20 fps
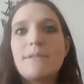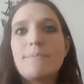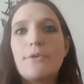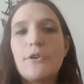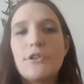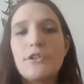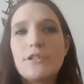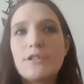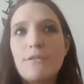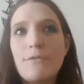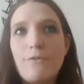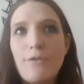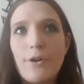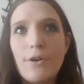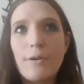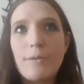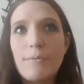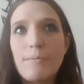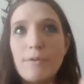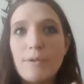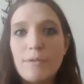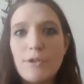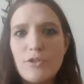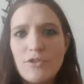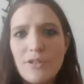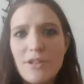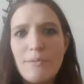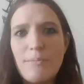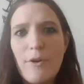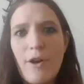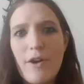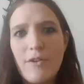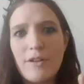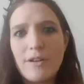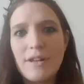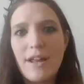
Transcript: push for usually around